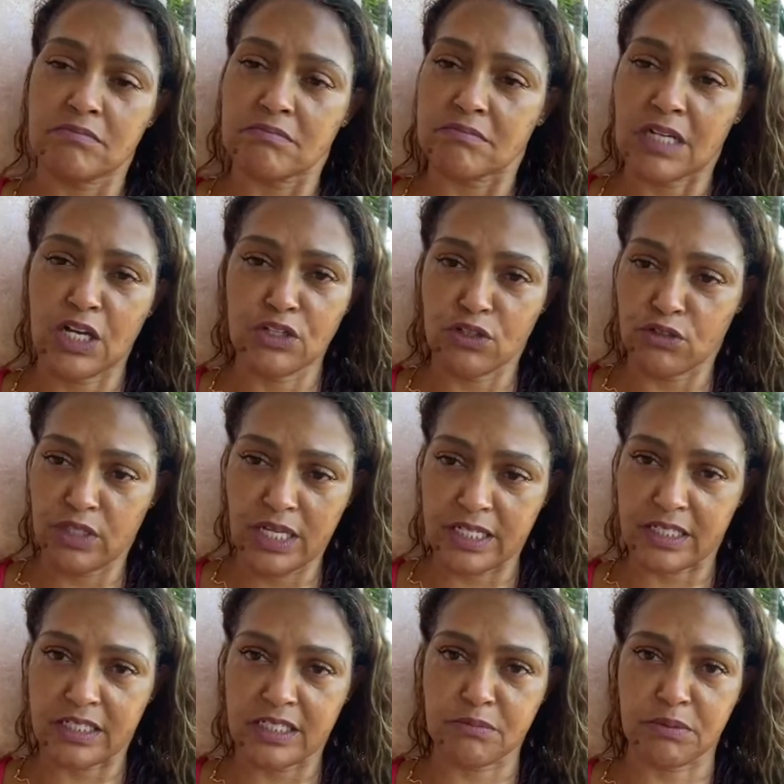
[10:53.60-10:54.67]
I don't know who that
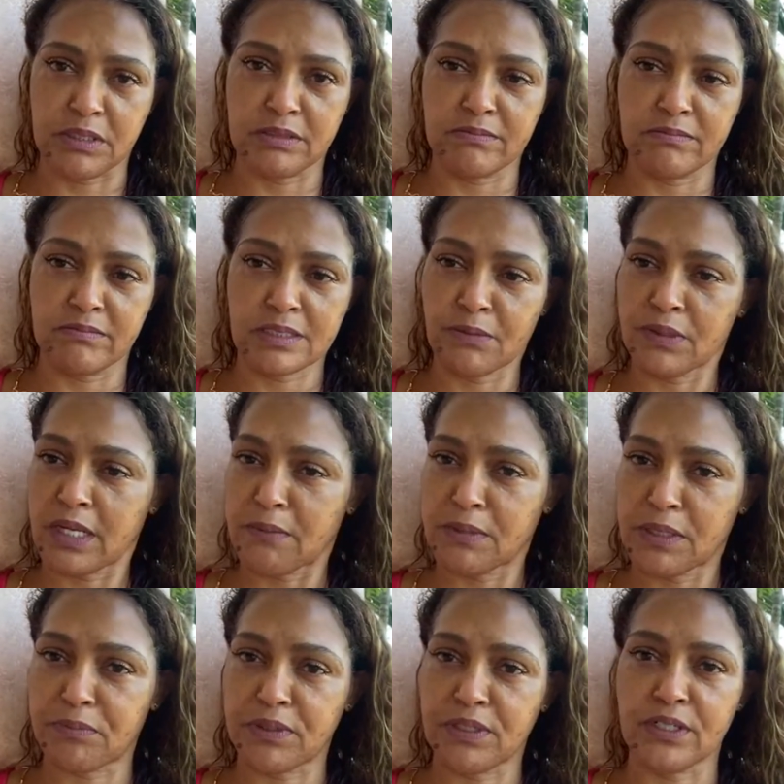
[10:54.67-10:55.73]
is, but someone coming
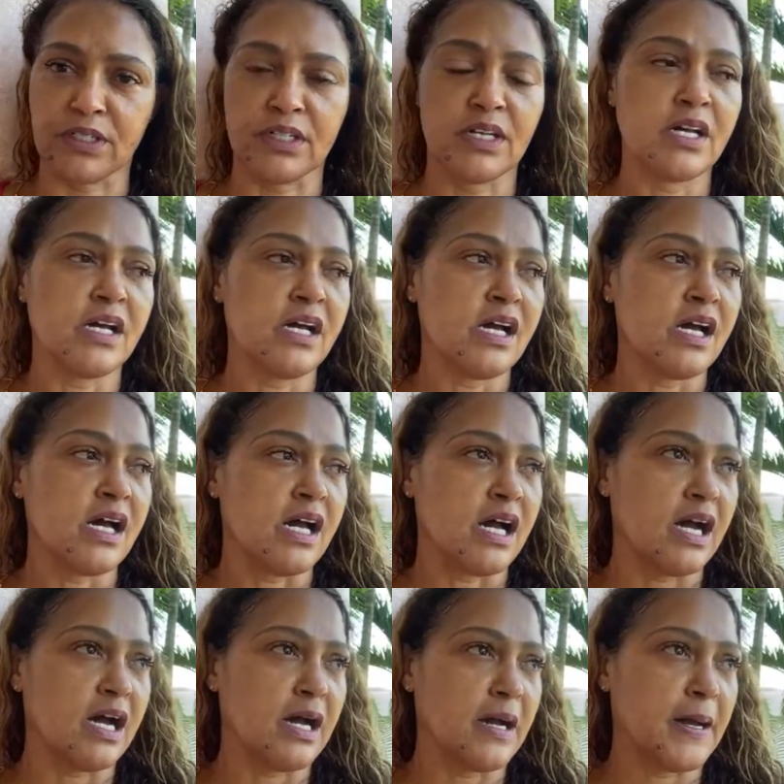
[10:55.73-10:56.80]
up in here.
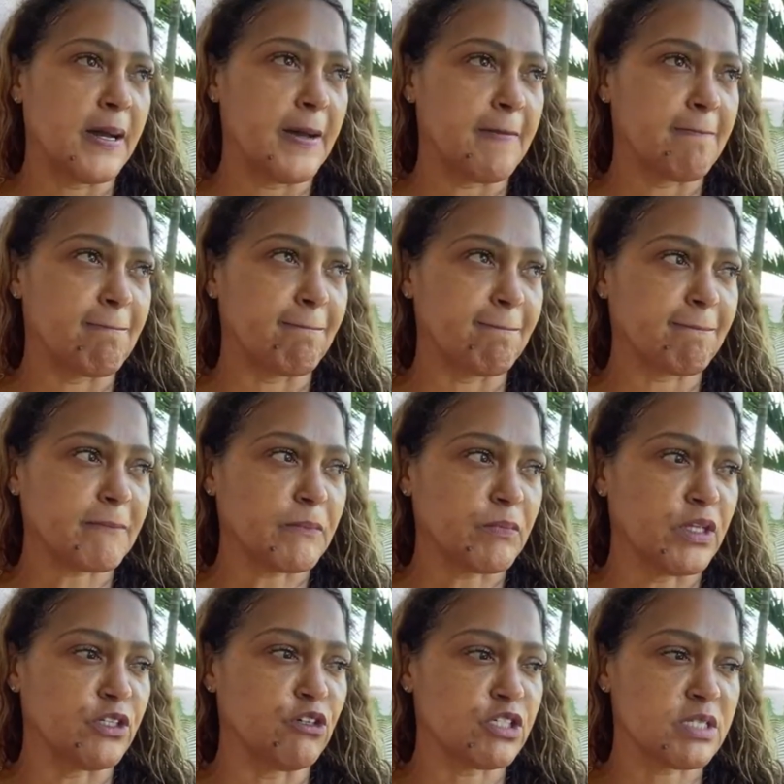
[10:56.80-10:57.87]

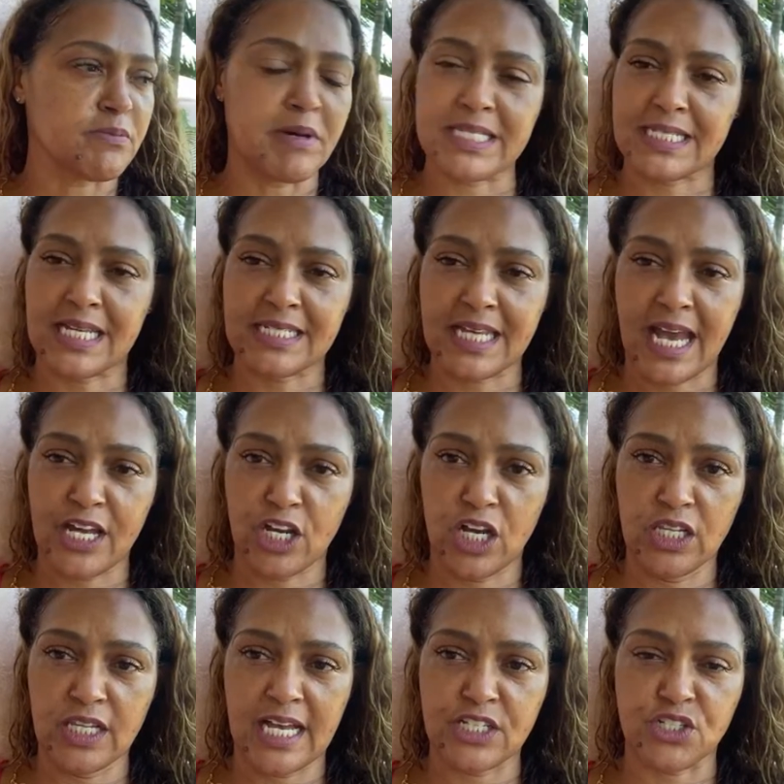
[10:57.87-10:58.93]
No Semana Santa at all
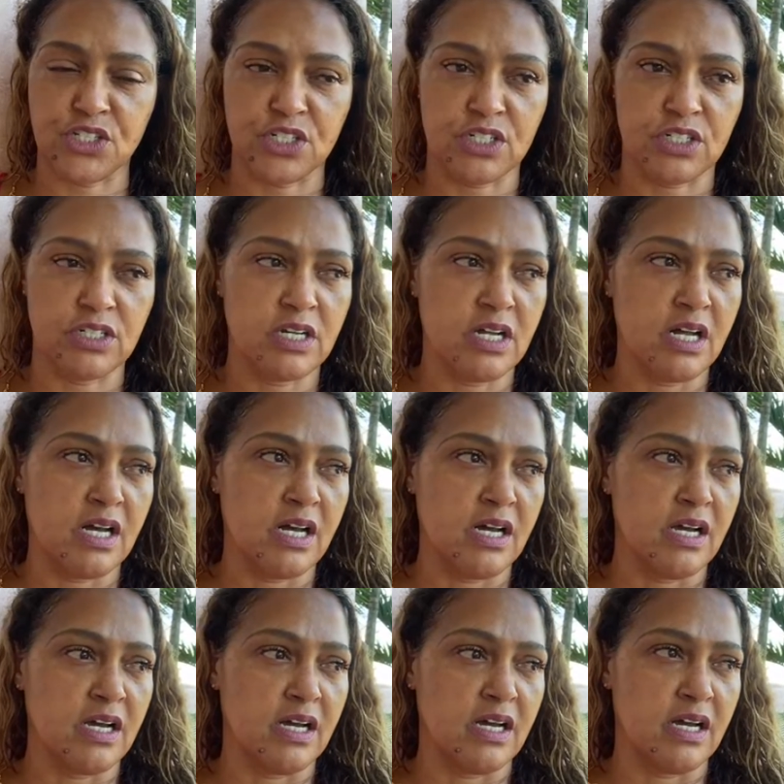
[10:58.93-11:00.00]
last year.
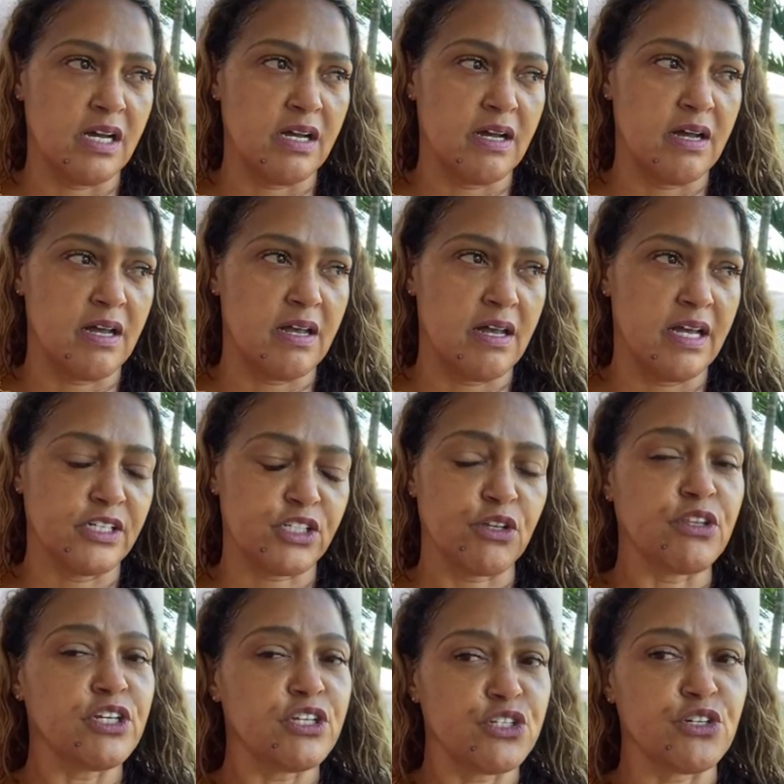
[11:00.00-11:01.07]
And
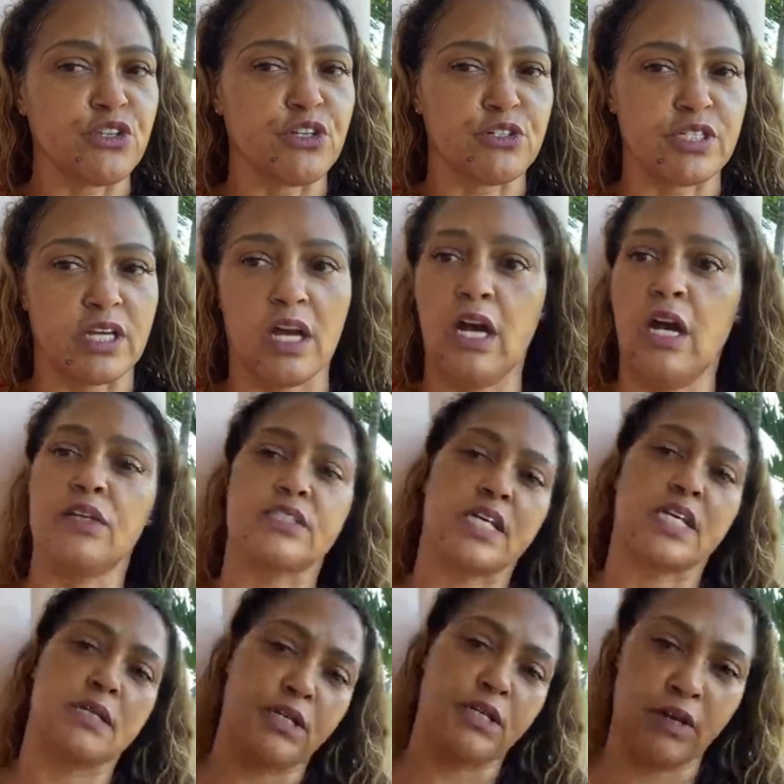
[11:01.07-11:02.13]
so this year they're saying,
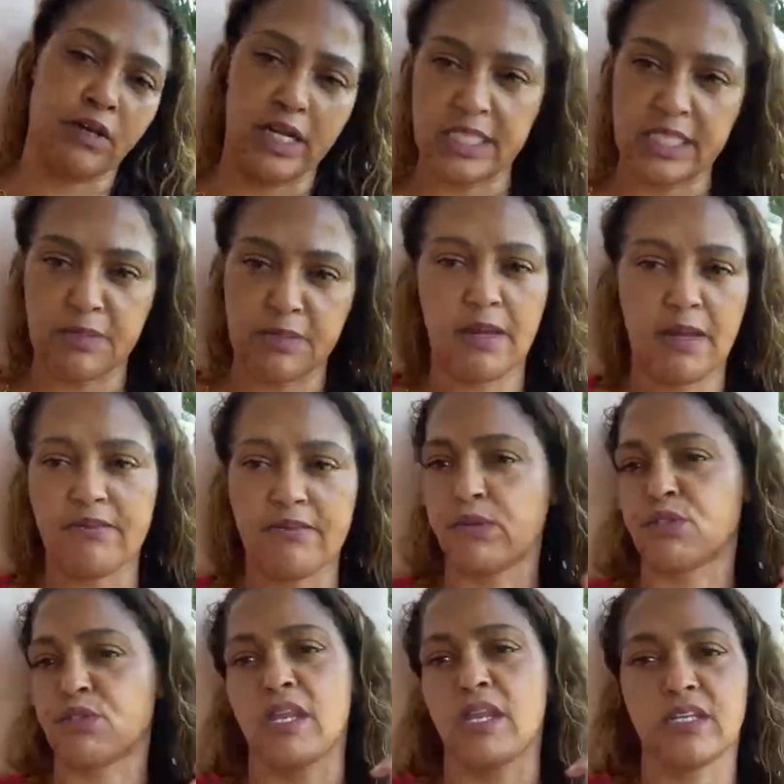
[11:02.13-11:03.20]
oh, it's going to be crazy and
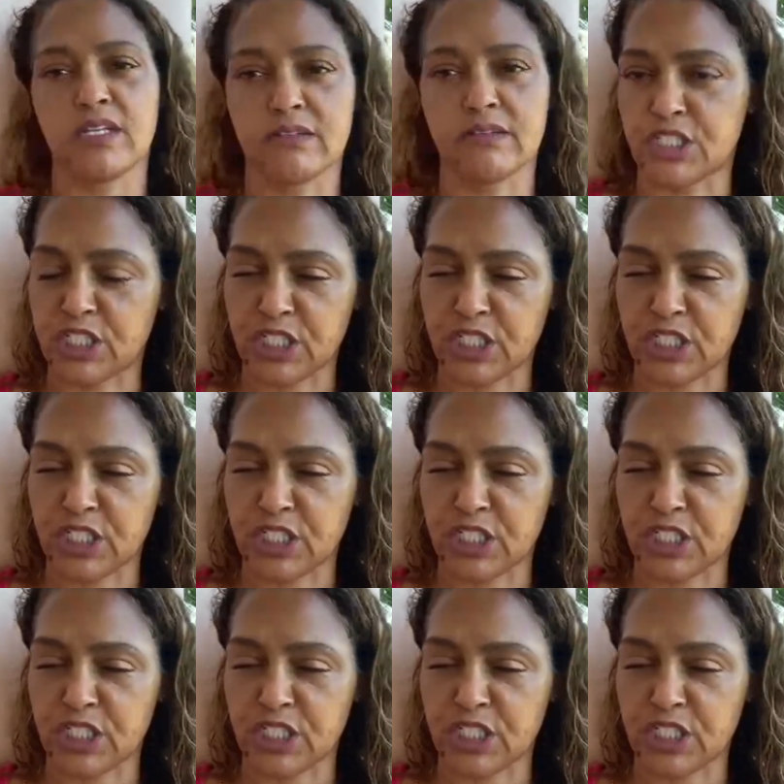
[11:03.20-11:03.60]
everyone's ready to